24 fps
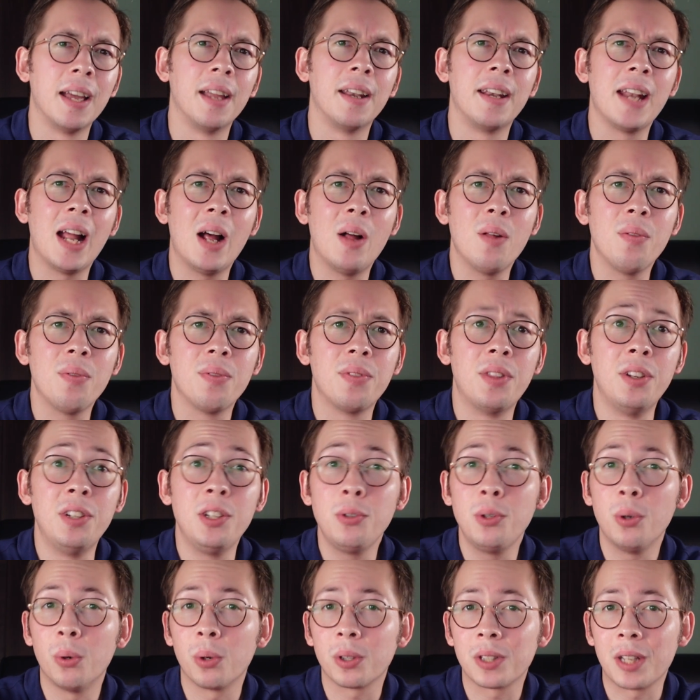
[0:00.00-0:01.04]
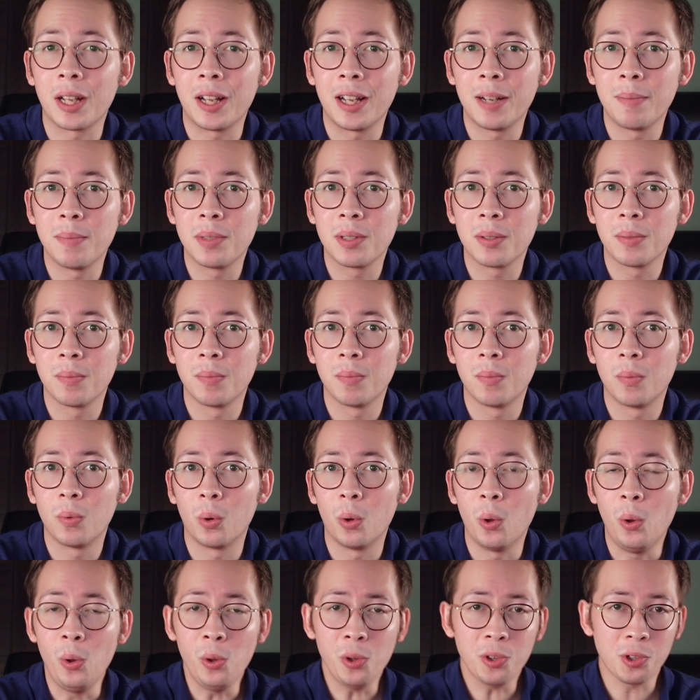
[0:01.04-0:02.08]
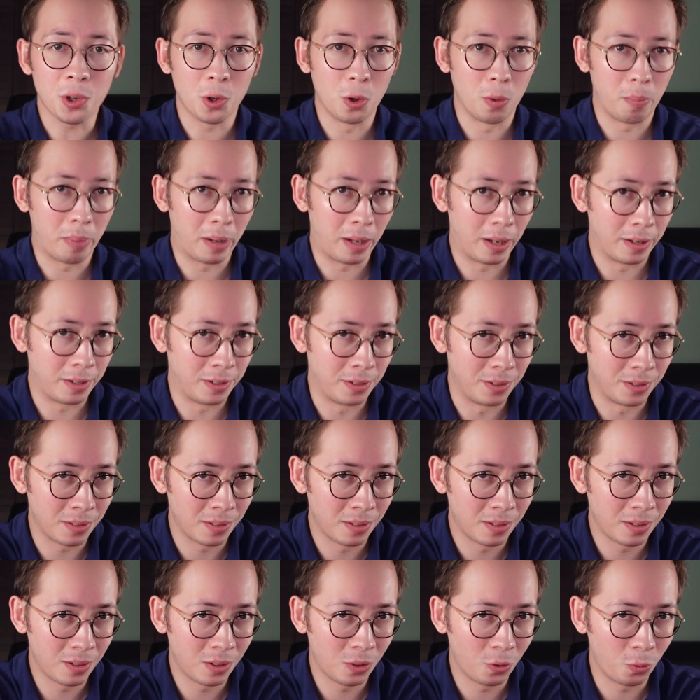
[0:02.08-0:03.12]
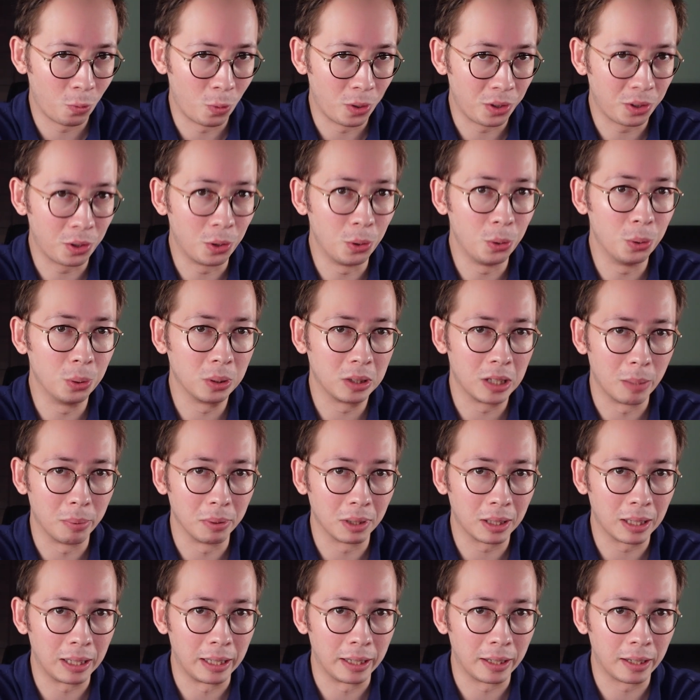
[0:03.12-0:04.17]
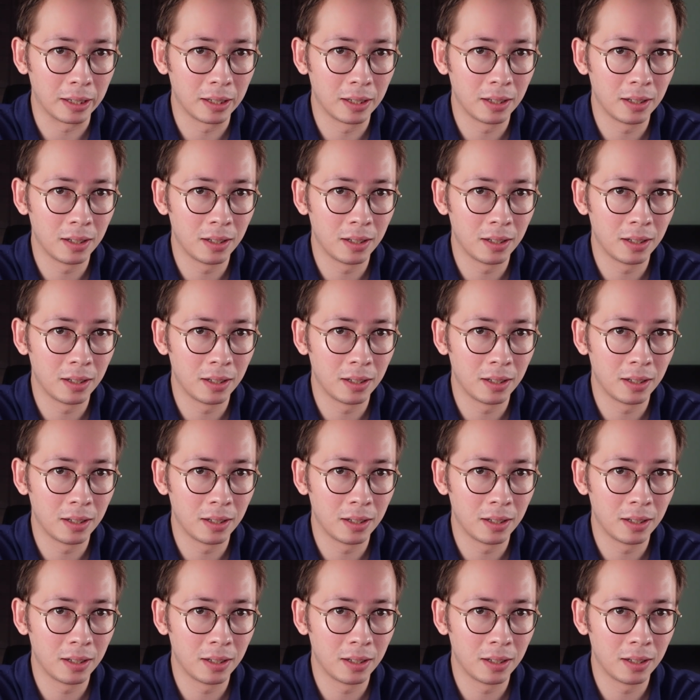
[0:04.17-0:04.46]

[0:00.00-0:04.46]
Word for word: Now, the New York Times also partners with Google DoubleClick.